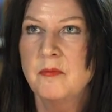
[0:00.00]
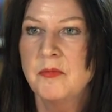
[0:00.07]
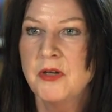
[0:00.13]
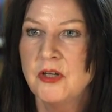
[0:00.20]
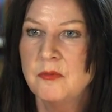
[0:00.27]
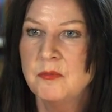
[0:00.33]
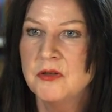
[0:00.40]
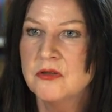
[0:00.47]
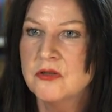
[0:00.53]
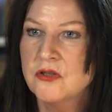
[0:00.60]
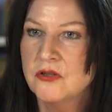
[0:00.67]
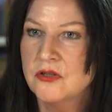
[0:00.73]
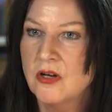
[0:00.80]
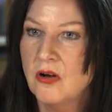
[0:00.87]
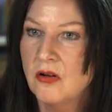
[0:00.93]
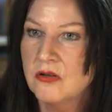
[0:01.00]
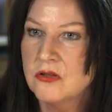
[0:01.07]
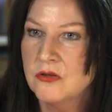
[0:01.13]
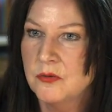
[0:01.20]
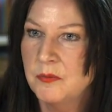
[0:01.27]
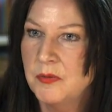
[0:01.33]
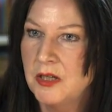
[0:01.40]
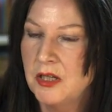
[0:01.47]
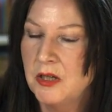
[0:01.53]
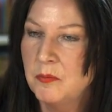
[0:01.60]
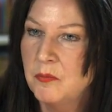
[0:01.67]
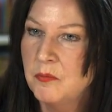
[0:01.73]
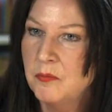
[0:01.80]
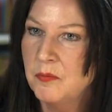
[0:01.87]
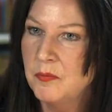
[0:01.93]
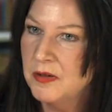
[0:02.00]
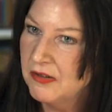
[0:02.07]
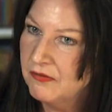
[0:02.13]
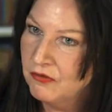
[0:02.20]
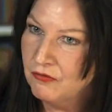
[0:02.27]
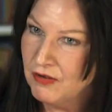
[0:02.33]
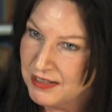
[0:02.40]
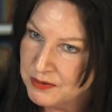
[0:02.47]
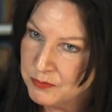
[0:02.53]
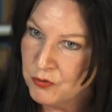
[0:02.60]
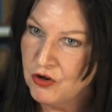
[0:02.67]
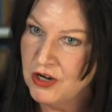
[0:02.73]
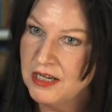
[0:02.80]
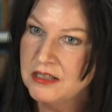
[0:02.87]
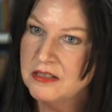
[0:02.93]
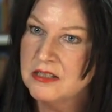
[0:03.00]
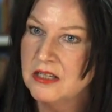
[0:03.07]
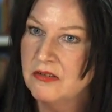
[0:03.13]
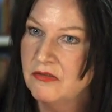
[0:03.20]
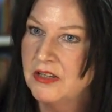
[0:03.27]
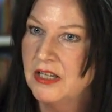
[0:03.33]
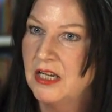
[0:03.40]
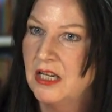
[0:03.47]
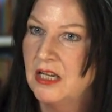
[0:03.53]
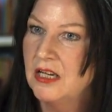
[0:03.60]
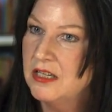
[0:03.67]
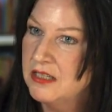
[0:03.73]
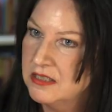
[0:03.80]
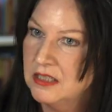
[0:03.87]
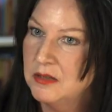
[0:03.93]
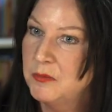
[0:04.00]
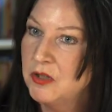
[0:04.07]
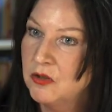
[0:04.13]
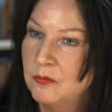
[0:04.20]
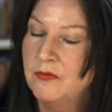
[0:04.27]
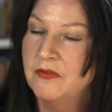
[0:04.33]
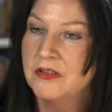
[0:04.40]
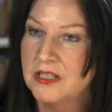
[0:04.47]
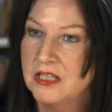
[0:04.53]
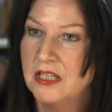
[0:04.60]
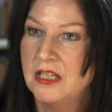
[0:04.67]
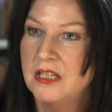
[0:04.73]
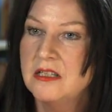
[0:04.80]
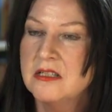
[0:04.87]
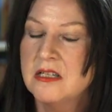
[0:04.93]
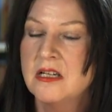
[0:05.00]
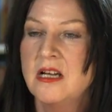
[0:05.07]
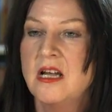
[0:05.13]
Pupils could also be given rest breaks if they easily become fatigued,